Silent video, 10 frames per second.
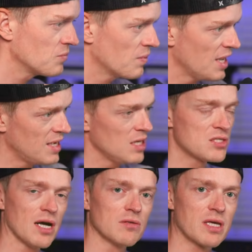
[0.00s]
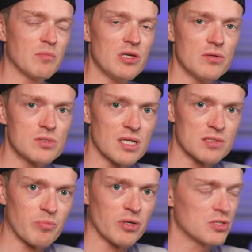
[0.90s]
Any sound can be used as a
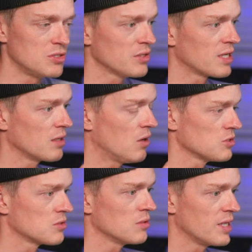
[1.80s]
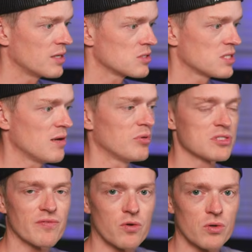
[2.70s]
punch. You can also layer samples,
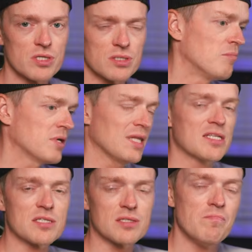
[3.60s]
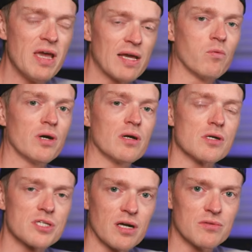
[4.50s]
of course, but let's make one
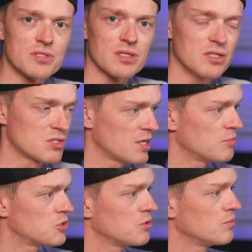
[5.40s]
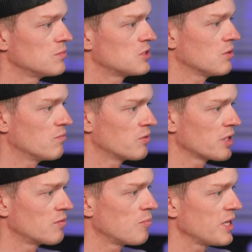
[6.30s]
ourselves in Serum 2. So we're going
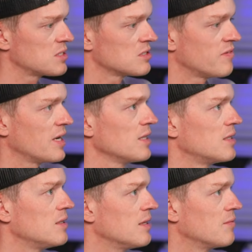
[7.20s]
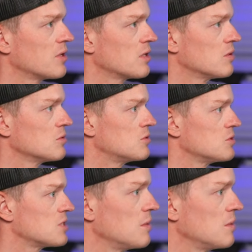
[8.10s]
to replace this violin and we're going to go to Serum